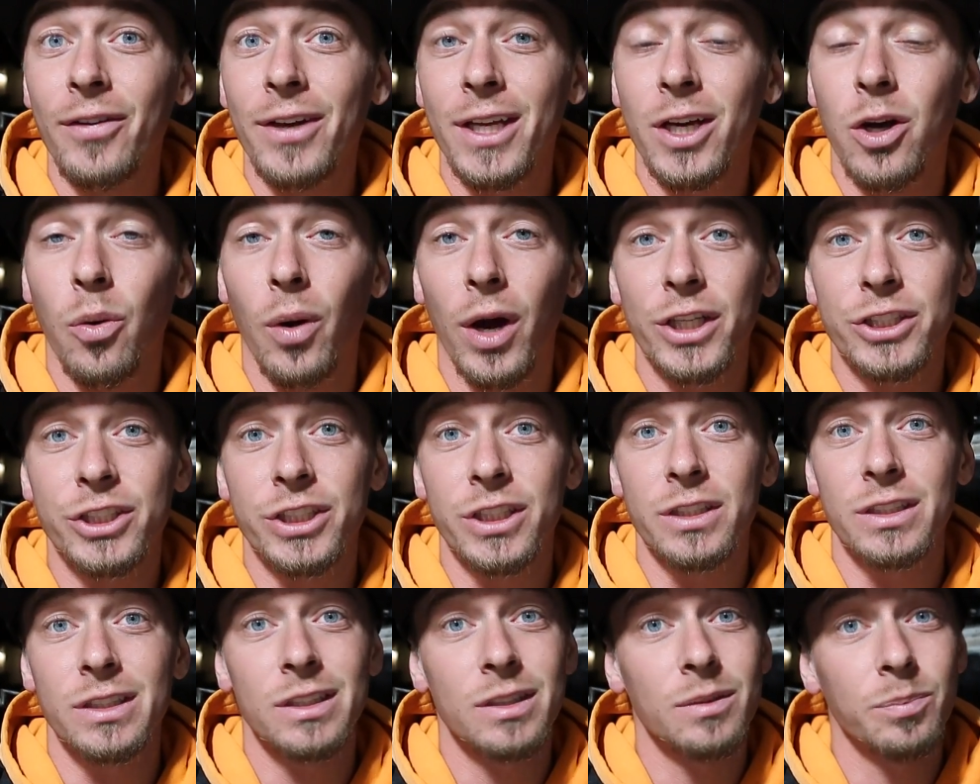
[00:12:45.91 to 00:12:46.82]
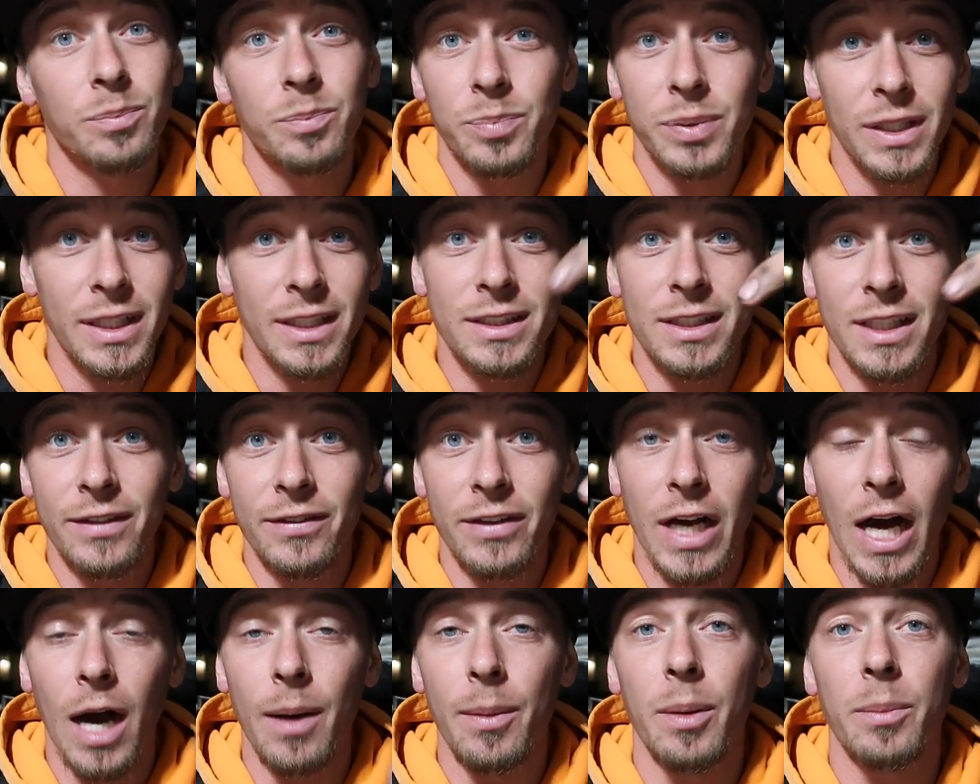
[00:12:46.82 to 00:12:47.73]
any questions, please leave a
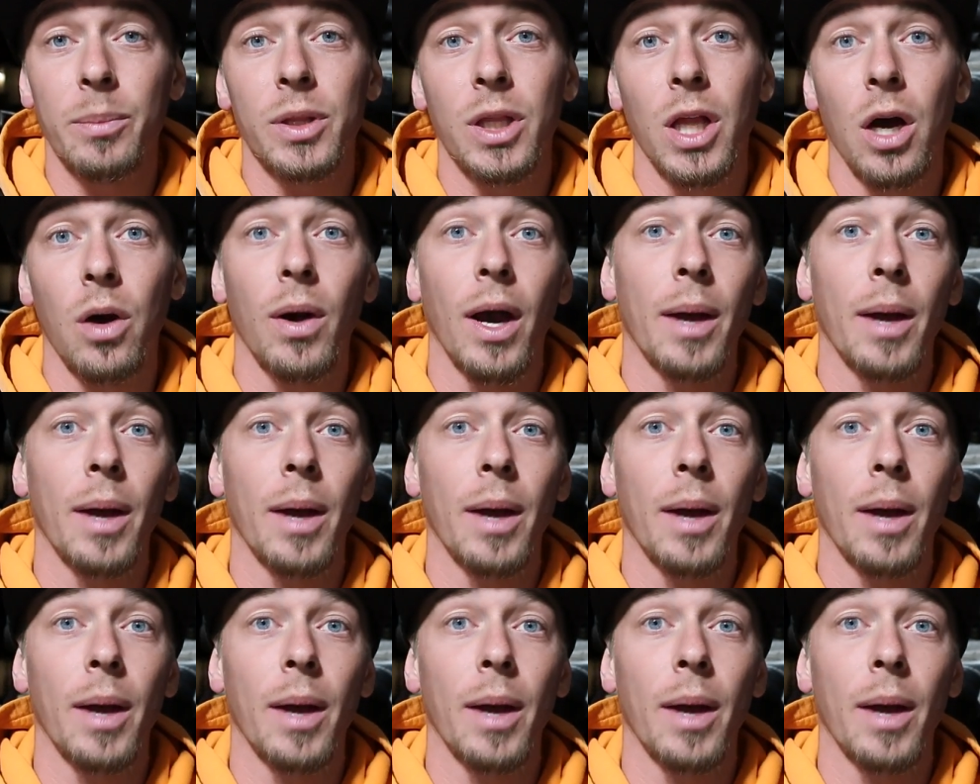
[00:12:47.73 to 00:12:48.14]
comment below.